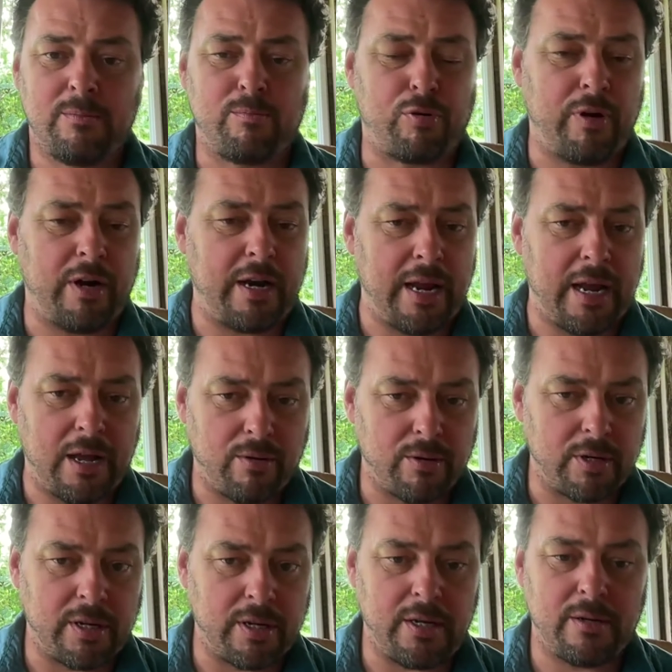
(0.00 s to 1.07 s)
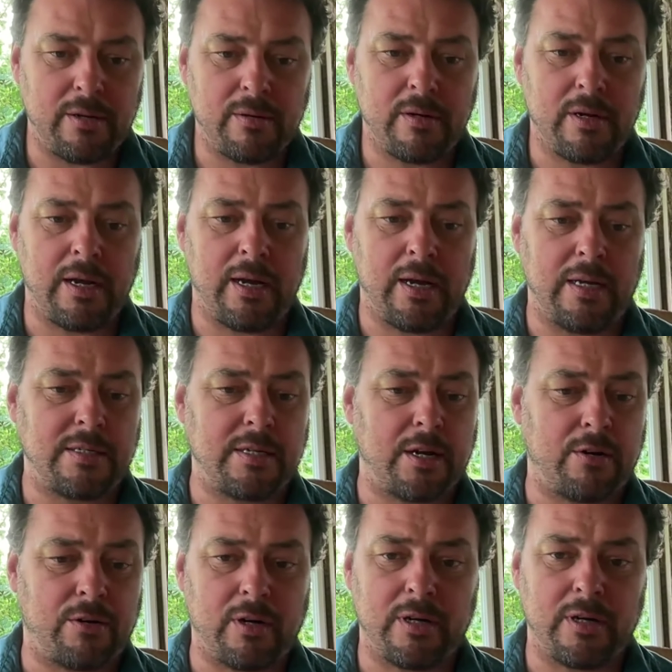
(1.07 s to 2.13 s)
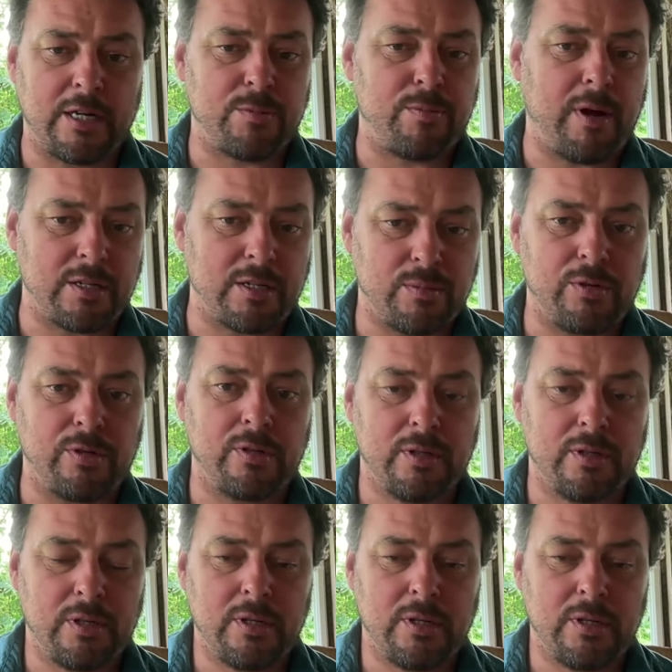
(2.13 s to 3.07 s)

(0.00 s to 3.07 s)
perenniality, et cetera, as possible.